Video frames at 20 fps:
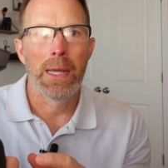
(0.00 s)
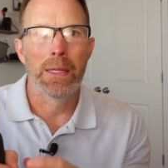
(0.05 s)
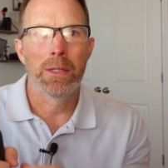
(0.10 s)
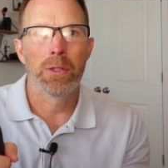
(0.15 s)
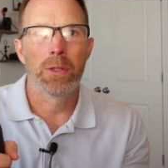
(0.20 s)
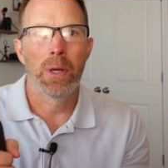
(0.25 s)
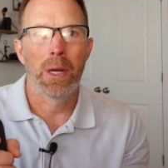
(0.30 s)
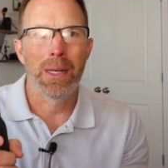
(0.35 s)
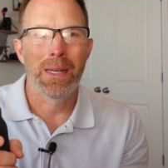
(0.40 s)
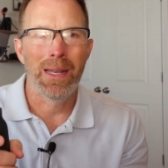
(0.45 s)
and
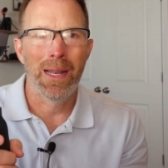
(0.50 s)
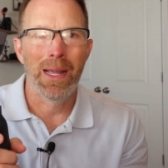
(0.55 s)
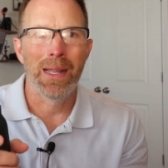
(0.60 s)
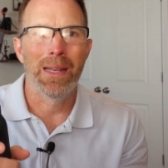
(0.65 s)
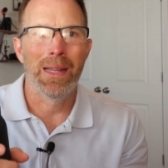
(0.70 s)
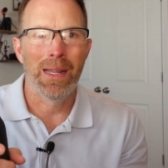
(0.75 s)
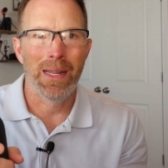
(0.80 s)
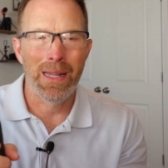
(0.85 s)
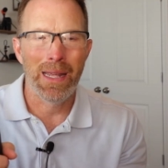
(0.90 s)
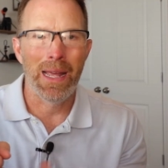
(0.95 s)
so I
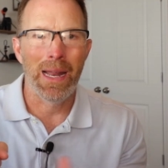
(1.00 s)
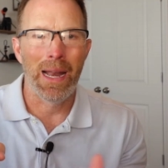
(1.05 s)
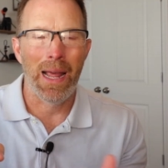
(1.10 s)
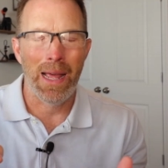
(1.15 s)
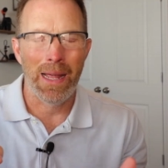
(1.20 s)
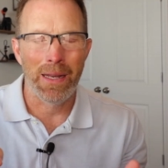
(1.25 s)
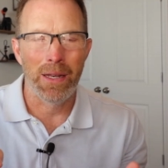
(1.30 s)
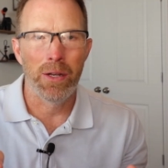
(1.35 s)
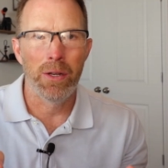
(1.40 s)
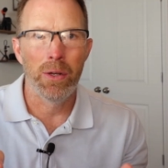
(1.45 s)

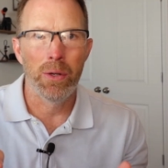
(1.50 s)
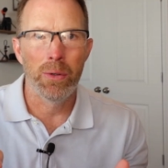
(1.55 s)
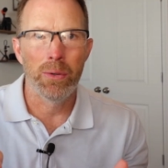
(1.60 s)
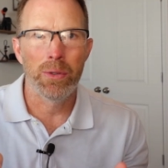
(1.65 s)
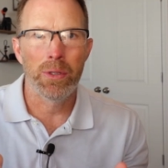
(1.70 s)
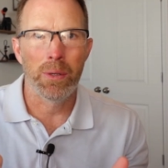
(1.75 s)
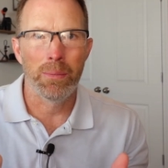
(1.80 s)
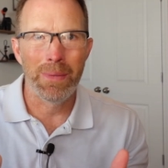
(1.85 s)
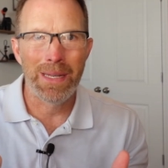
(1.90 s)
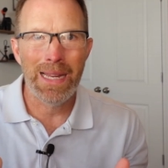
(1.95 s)
had to do
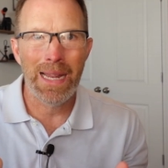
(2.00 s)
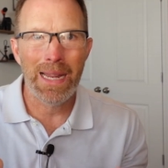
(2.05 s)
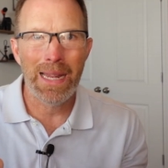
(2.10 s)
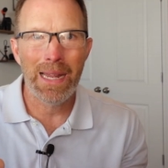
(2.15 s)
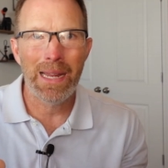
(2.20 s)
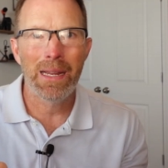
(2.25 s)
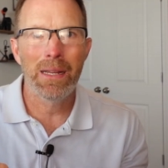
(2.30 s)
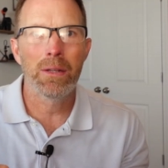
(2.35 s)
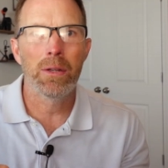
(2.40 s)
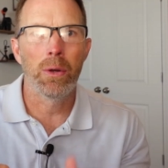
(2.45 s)
some
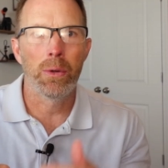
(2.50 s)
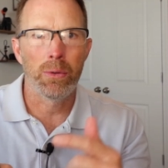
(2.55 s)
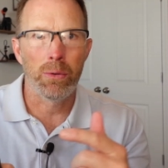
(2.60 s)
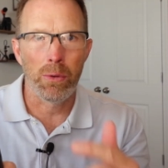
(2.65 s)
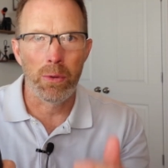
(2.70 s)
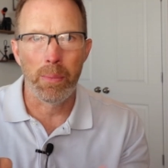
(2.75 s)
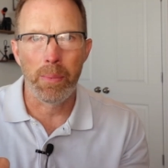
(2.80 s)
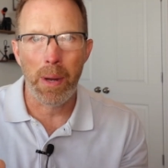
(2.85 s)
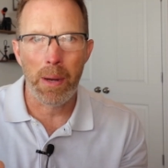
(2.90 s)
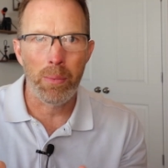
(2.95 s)
digging, go
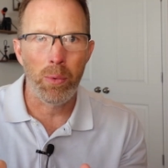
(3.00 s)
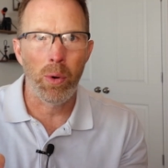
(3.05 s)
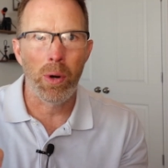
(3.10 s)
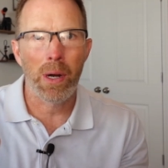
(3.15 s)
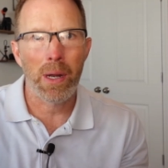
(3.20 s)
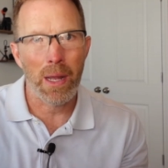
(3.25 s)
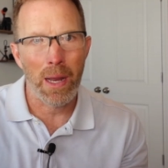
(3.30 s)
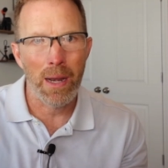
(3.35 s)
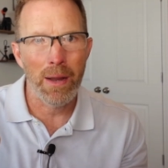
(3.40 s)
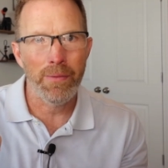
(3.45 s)
through the
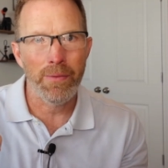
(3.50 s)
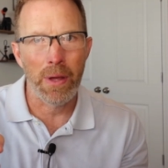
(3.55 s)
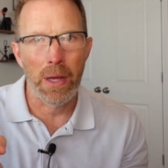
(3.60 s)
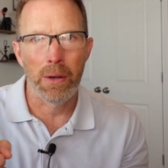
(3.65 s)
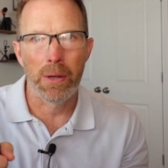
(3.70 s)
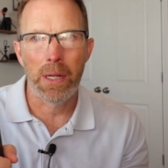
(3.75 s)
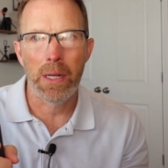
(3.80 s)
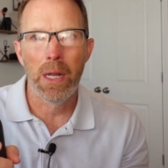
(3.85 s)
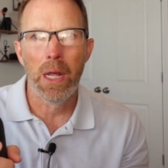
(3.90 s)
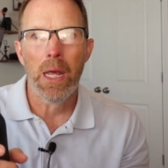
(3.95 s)
paperwork, and I
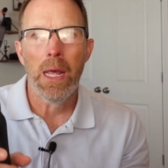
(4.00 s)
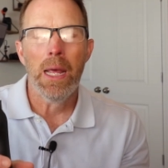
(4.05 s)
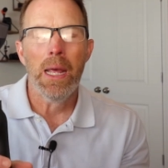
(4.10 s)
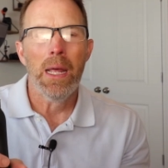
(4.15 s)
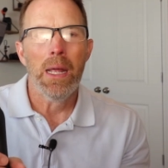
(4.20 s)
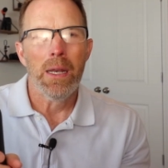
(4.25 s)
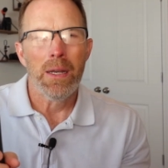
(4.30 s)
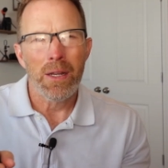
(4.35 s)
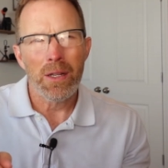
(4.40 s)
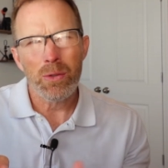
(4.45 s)
found it.
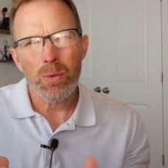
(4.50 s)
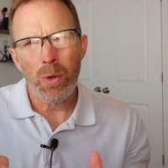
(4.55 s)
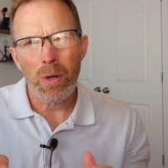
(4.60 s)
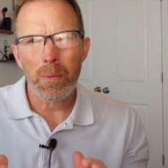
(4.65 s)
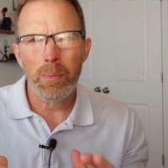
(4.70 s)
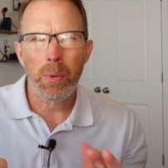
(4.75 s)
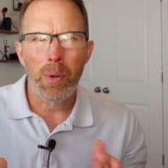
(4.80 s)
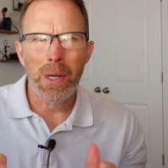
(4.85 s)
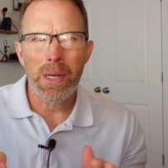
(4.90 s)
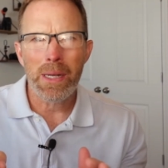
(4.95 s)
It does work pretty